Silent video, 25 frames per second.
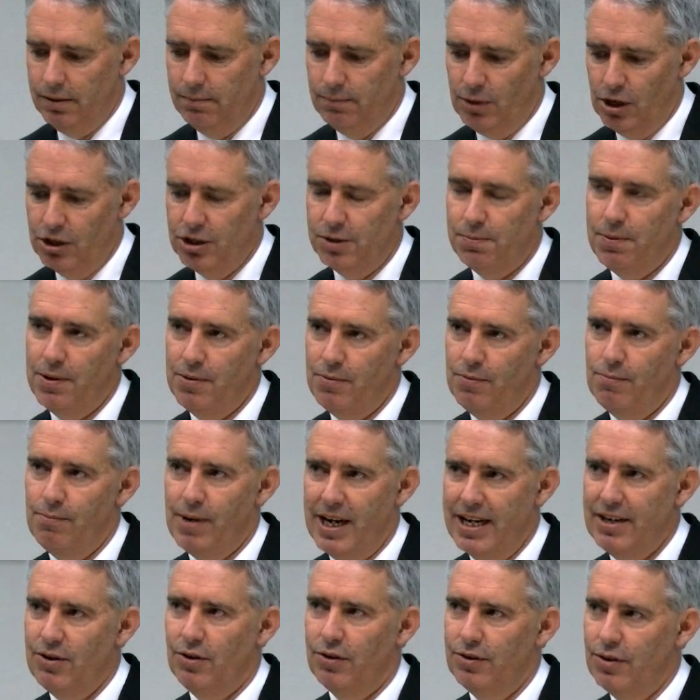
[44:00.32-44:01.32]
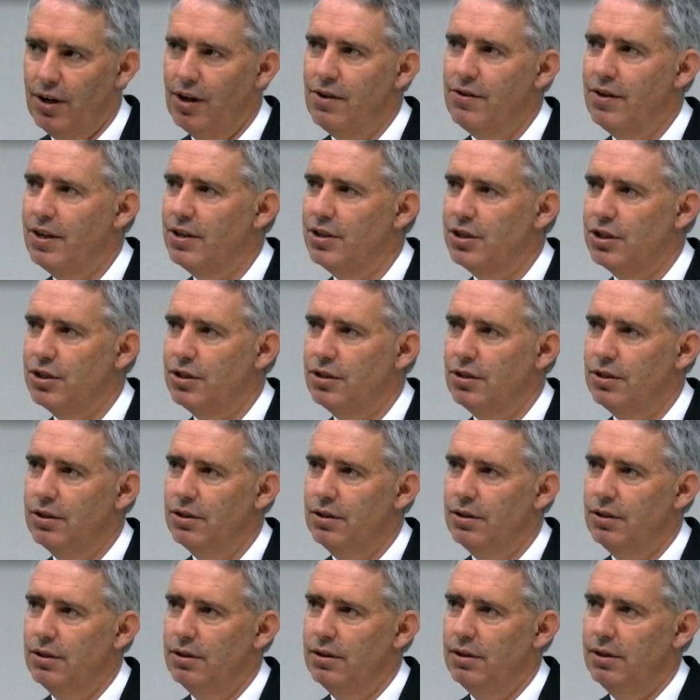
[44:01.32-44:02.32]
most people may not know this.
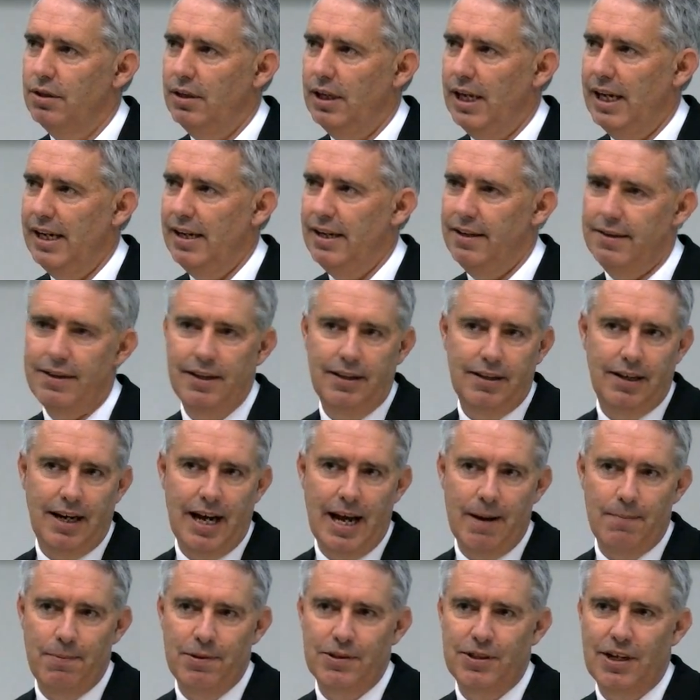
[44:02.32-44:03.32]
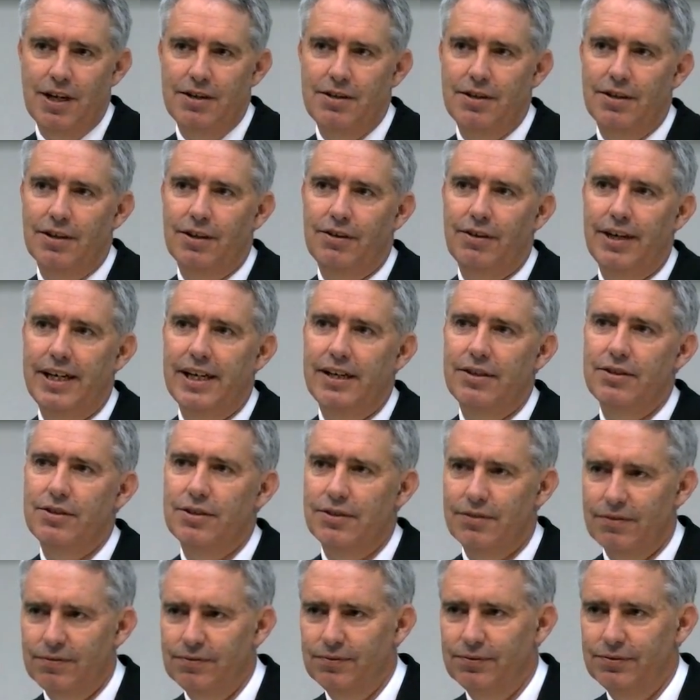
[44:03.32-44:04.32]
Anything that happens under the ground,
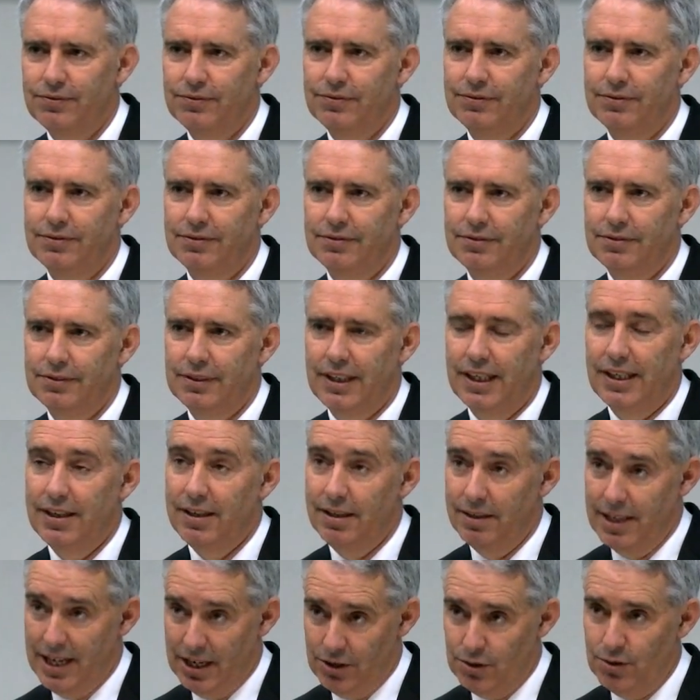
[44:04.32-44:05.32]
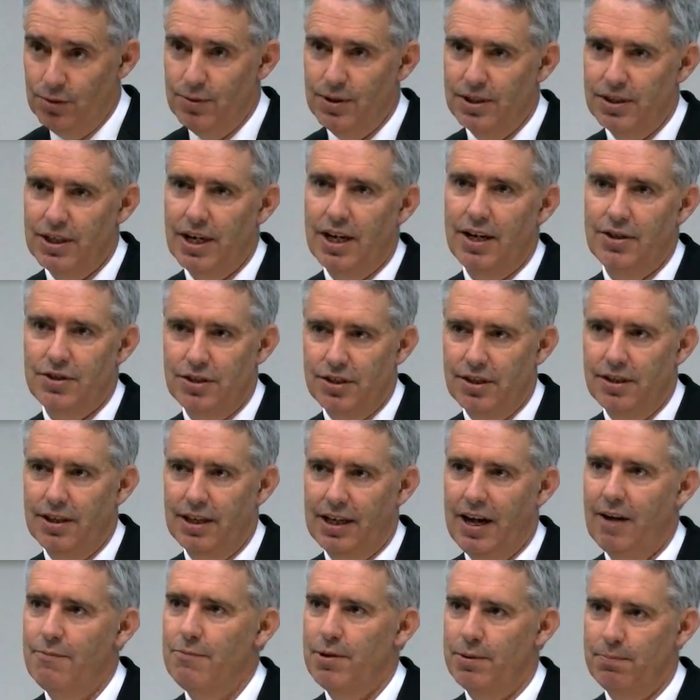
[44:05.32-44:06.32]
in a natural disaster, the
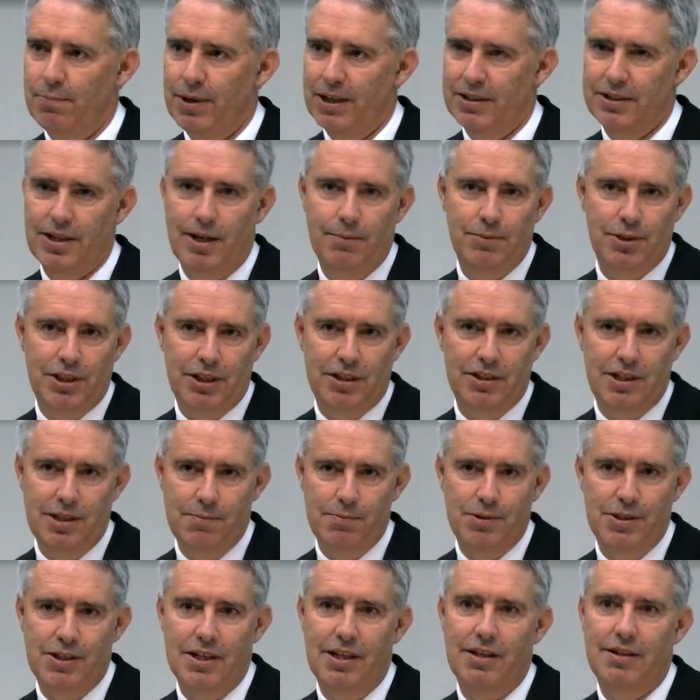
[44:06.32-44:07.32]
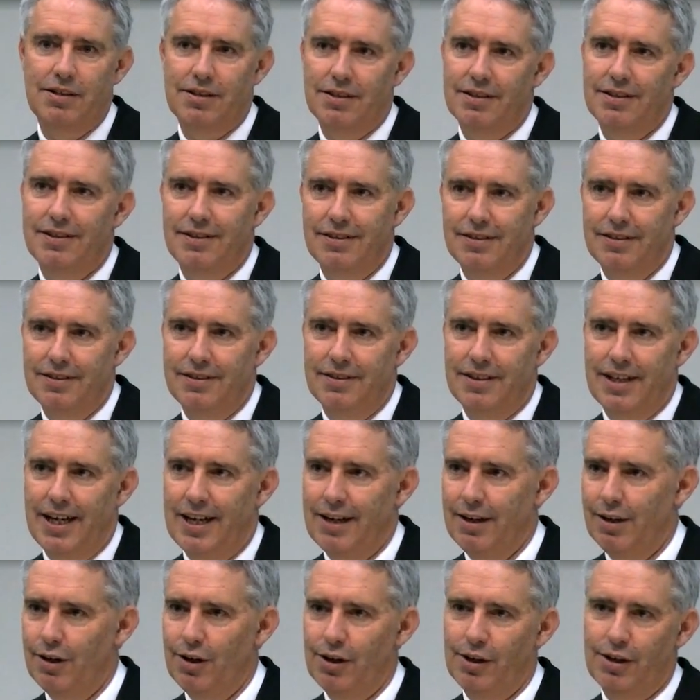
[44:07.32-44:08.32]
government picks up 60%
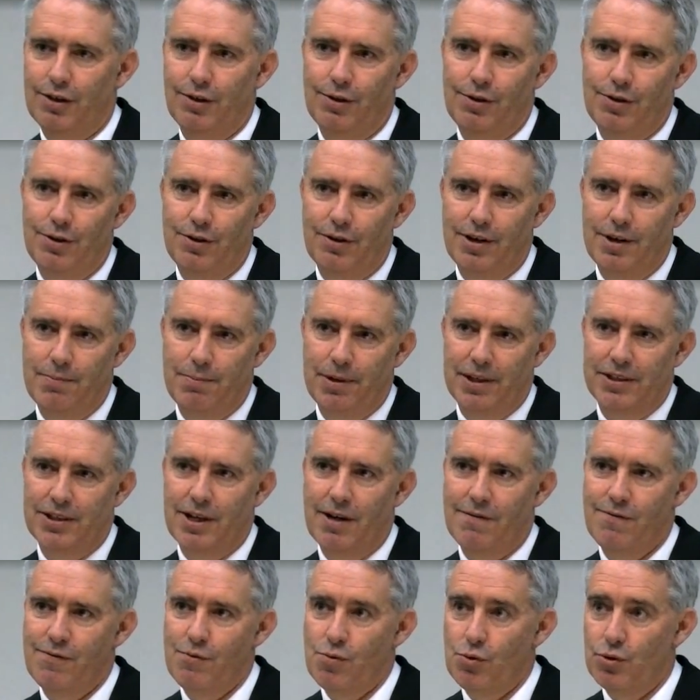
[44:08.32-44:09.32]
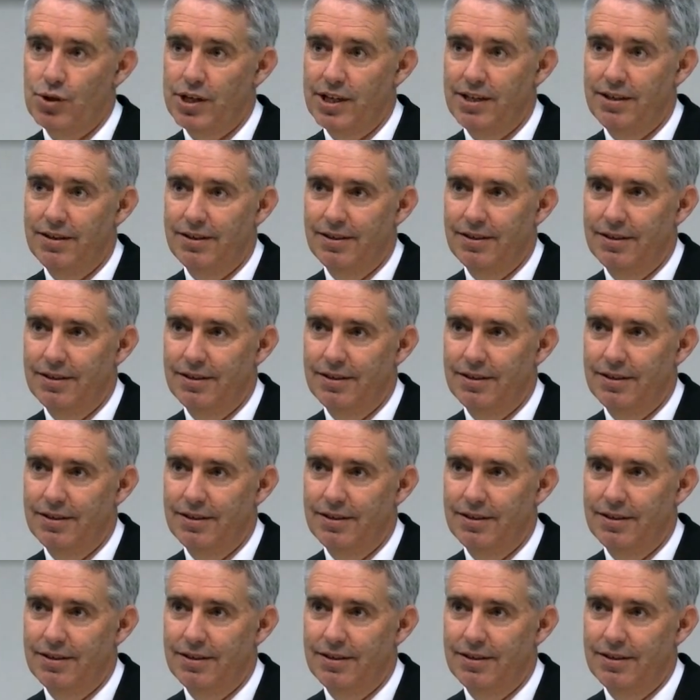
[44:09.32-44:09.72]
and a local authority picks up 40%.